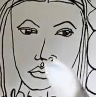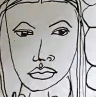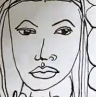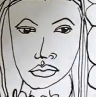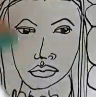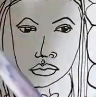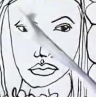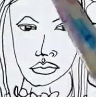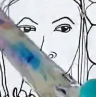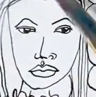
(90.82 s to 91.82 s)
matte
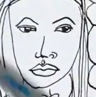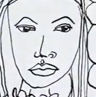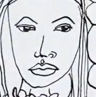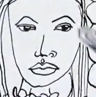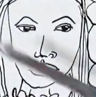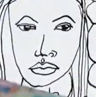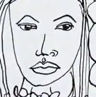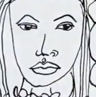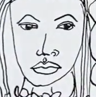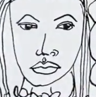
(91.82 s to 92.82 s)
medium
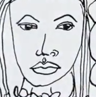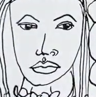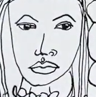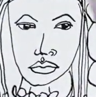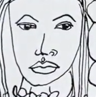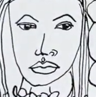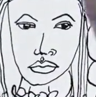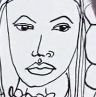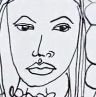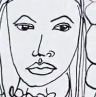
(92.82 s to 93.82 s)
to stick that
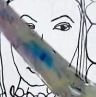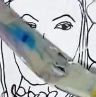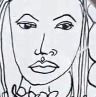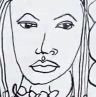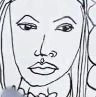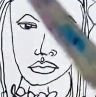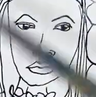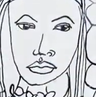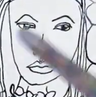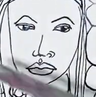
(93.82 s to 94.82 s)
onto the page
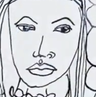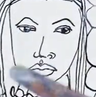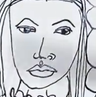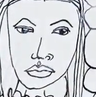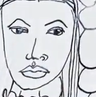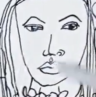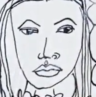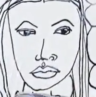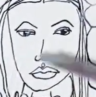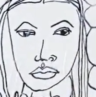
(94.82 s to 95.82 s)
and to embed
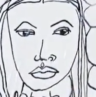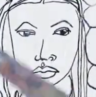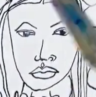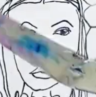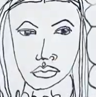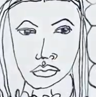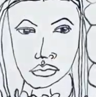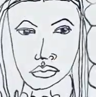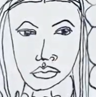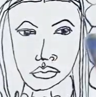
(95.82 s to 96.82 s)
it onto the page,
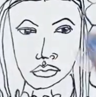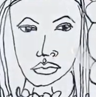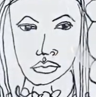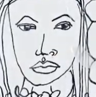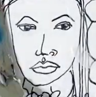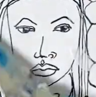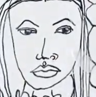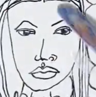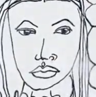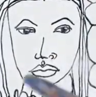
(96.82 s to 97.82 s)
and
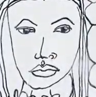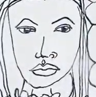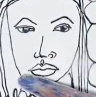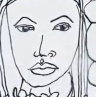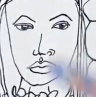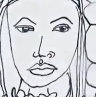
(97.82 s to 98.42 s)
it dries